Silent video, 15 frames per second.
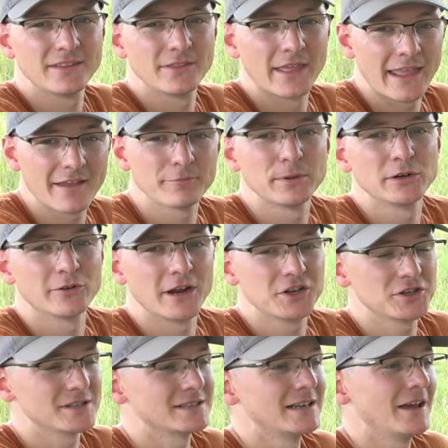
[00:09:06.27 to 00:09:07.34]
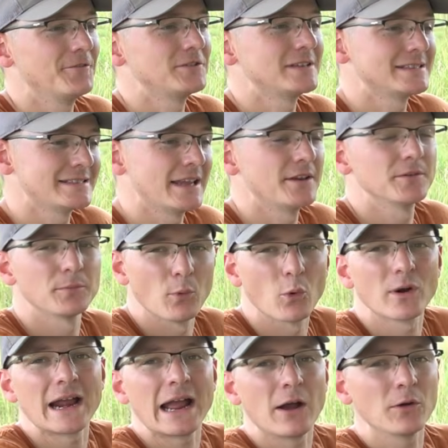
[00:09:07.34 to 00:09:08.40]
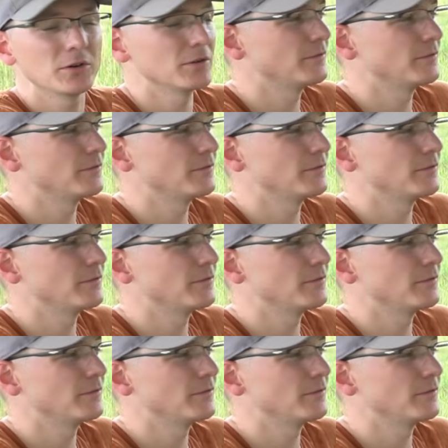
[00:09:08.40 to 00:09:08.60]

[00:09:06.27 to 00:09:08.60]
they have been gracious enough to send more out